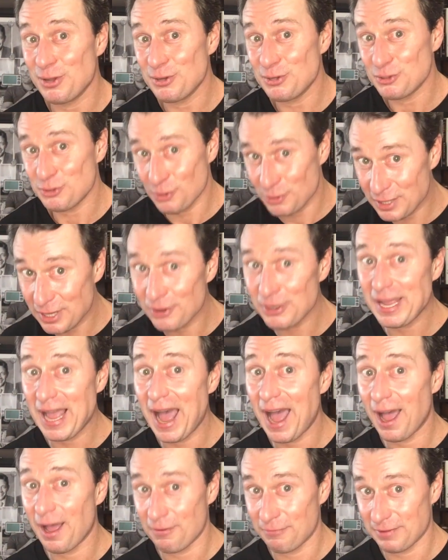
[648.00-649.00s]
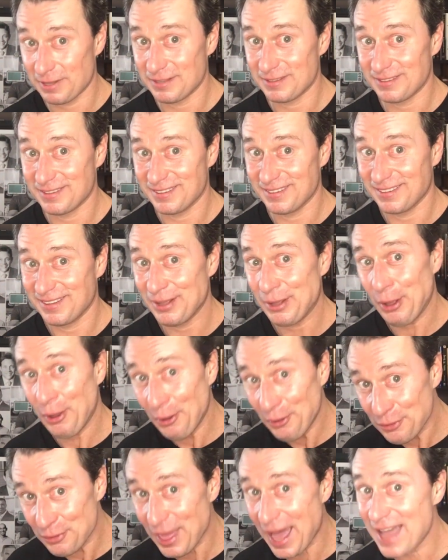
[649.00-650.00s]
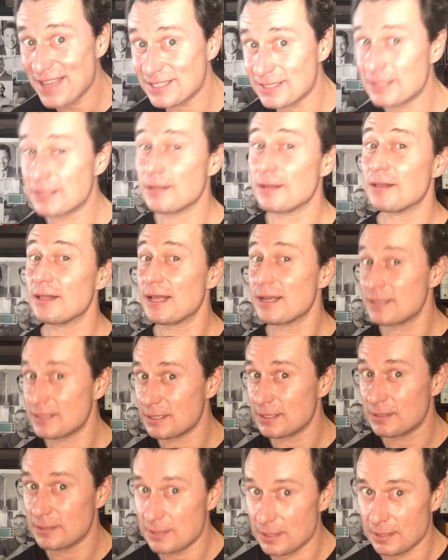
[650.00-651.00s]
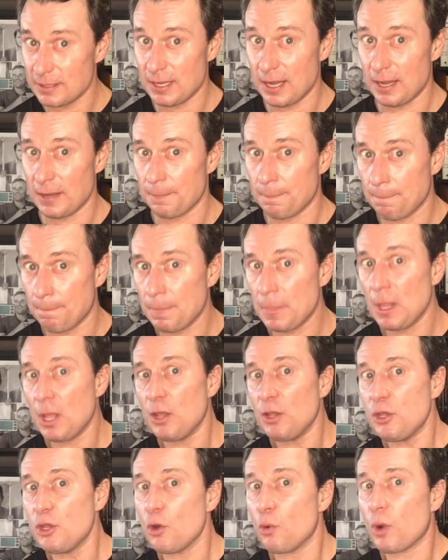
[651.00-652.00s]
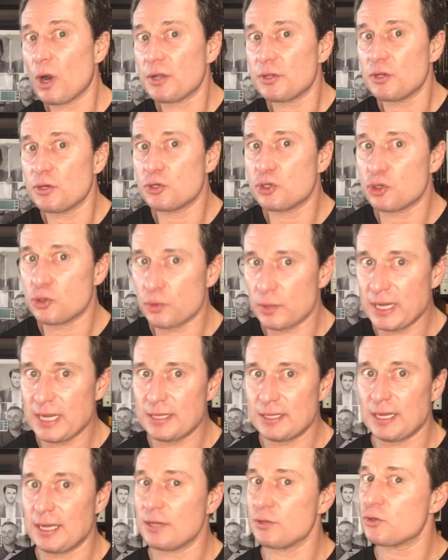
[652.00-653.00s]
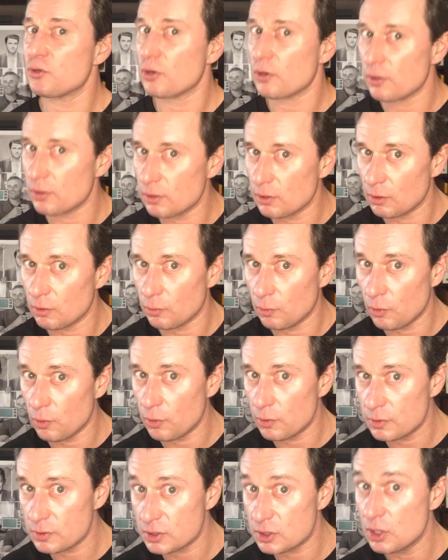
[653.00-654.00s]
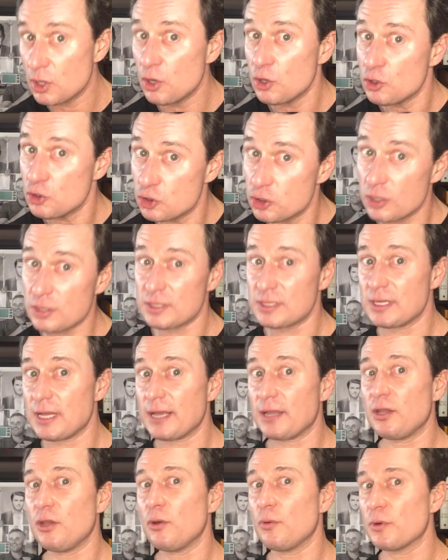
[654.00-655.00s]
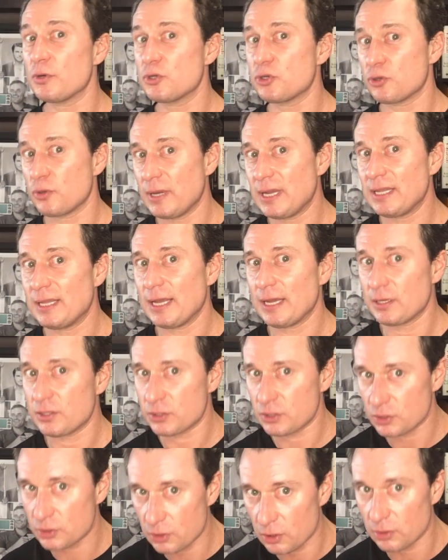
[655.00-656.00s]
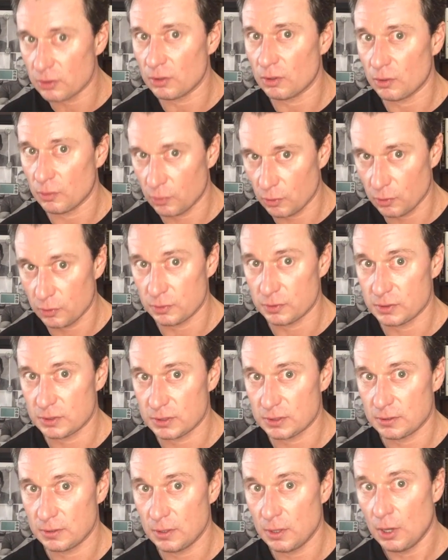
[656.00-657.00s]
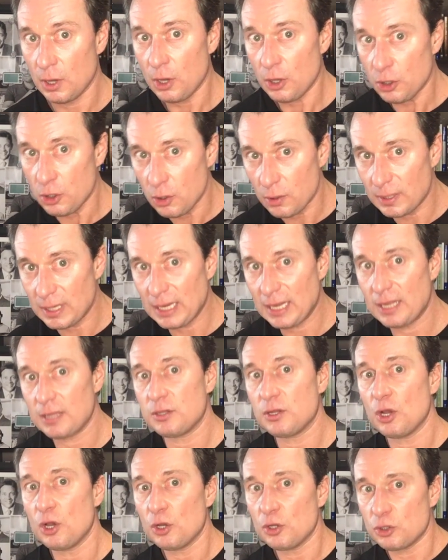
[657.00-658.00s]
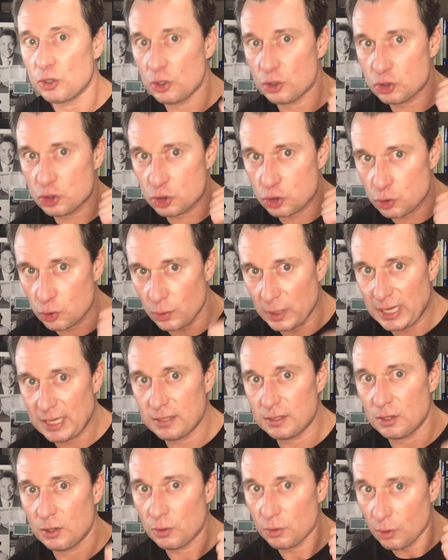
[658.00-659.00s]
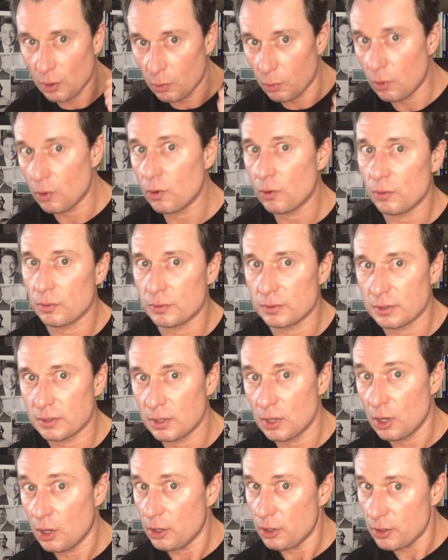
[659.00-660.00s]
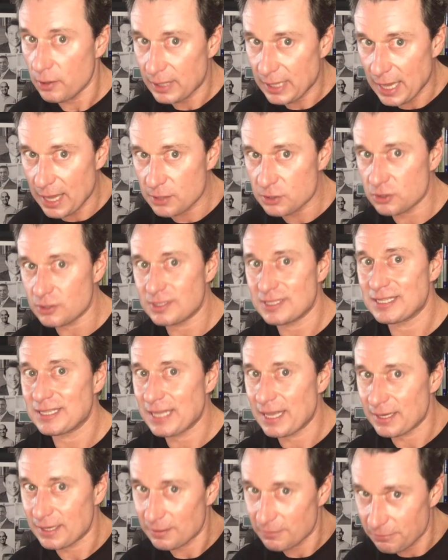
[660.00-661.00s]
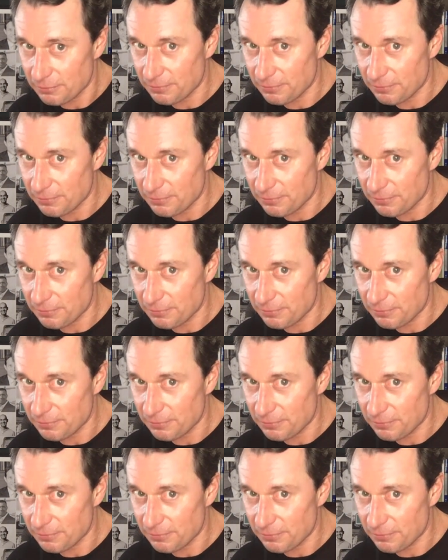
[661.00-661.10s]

So there you have it. That's the lesson today. You want to treat internal wounds just like you would treat external wounds. You need to treat the wound. You can't just let it